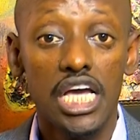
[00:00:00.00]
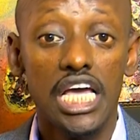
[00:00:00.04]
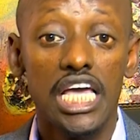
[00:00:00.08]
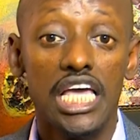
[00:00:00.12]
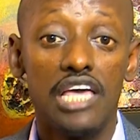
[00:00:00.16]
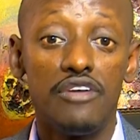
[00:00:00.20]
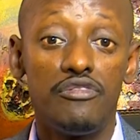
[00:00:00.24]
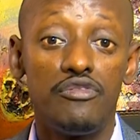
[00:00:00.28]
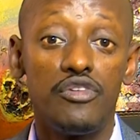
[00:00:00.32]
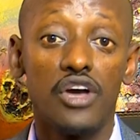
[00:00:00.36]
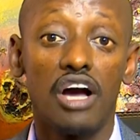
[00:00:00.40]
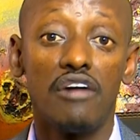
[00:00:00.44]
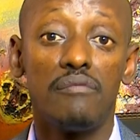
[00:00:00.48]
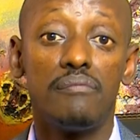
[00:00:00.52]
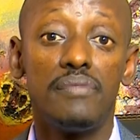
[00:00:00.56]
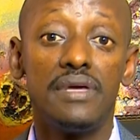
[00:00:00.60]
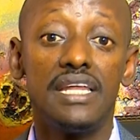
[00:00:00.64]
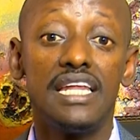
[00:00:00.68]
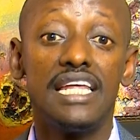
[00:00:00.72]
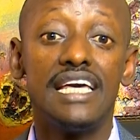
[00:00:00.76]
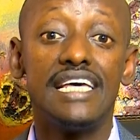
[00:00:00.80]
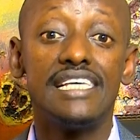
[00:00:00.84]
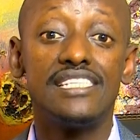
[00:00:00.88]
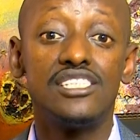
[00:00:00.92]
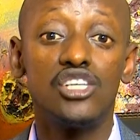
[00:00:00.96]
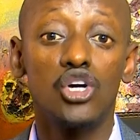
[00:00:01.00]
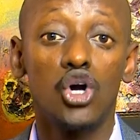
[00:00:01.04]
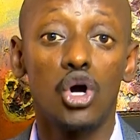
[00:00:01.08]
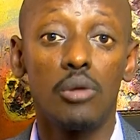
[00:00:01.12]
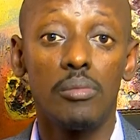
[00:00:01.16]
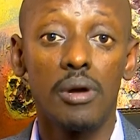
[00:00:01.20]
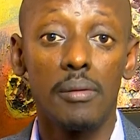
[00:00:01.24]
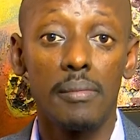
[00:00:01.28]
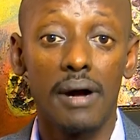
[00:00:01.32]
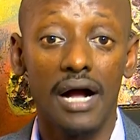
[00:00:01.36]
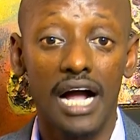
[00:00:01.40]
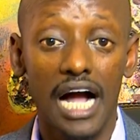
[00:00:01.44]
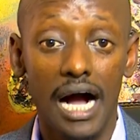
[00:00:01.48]
If you have been a single
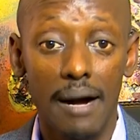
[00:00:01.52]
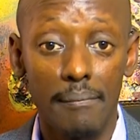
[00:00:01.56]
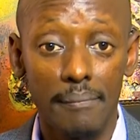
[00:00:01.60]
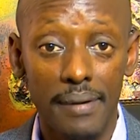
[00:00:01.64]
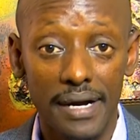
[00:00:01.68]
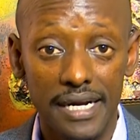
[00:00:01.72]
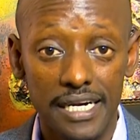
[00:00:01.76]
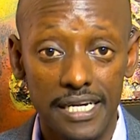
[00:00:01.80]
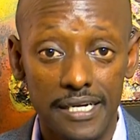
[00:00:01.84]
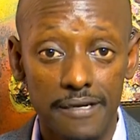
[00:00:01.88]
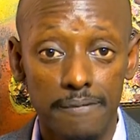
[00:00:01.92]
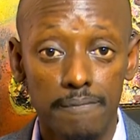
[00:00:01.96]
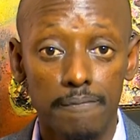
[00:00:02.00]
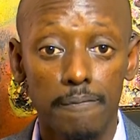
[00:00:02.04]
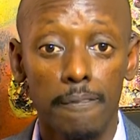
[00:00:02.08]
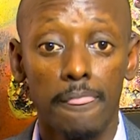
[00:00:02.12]
member company,